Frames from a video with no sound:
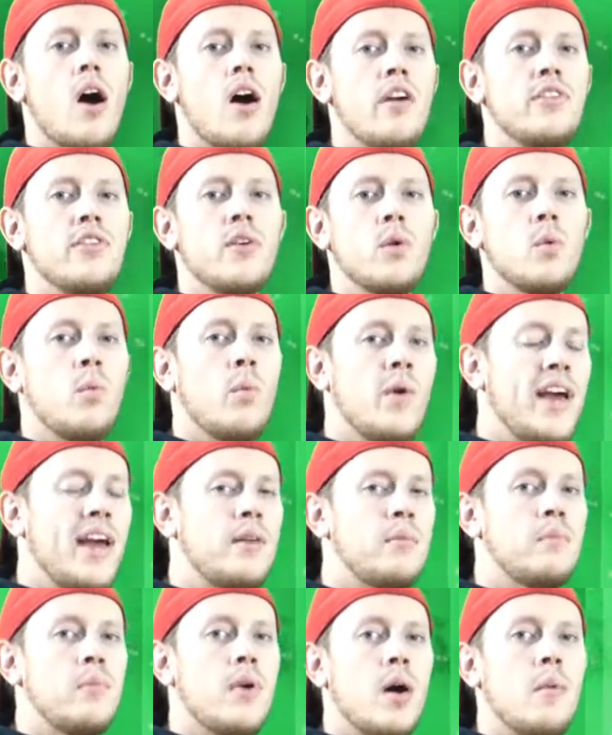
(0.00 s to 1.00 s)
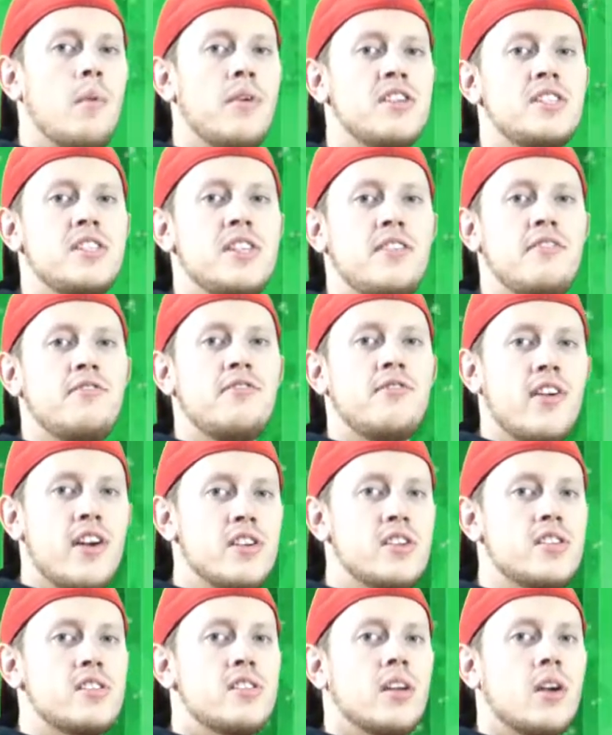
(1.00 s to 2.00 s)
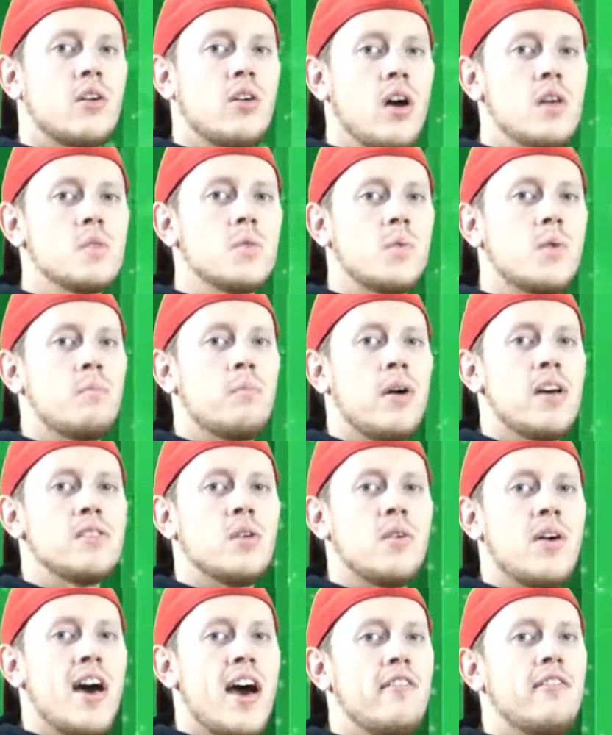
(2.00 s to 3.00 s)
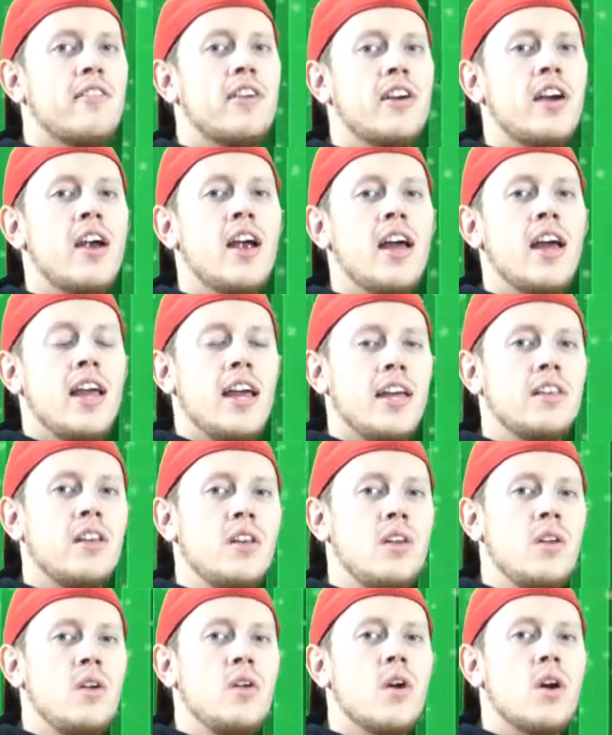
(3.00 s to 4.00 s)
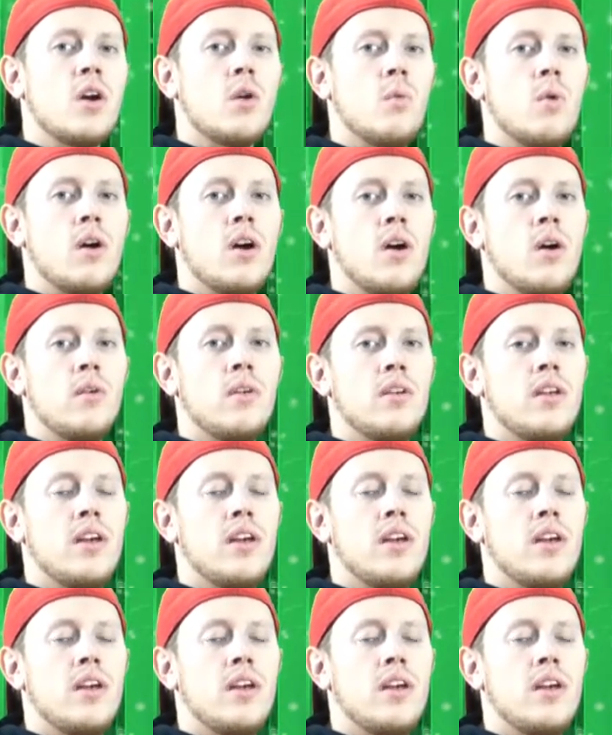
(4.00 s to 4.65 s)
Arthur Wynne, published the first crossword puzzle ever in the New York World.